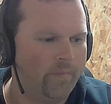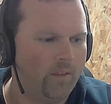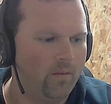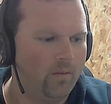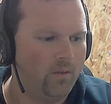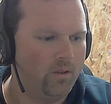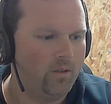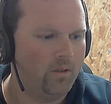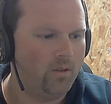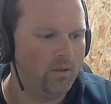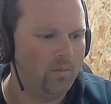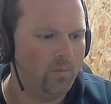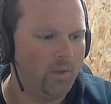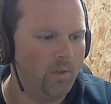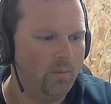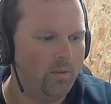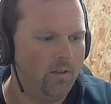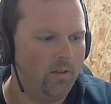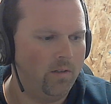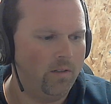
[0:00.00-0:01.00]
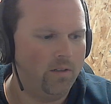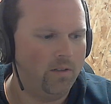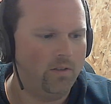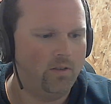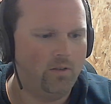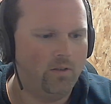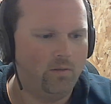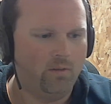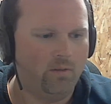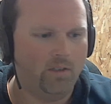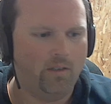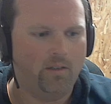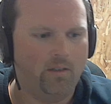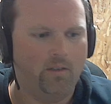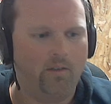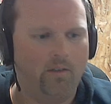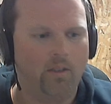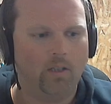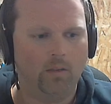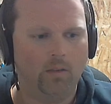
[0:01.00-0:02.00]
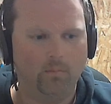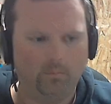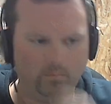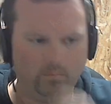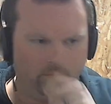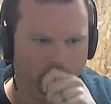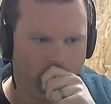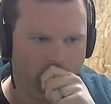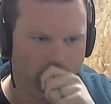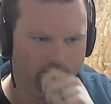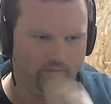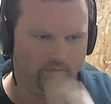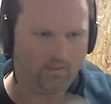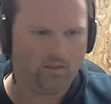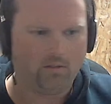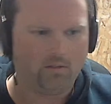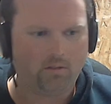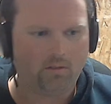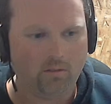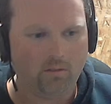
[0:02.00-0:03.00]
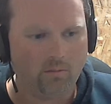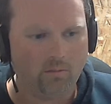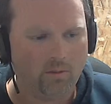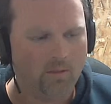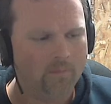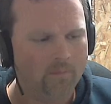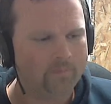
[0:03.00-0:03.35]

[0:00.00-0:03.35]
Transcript: which maybe I'll get to later. Excuse me.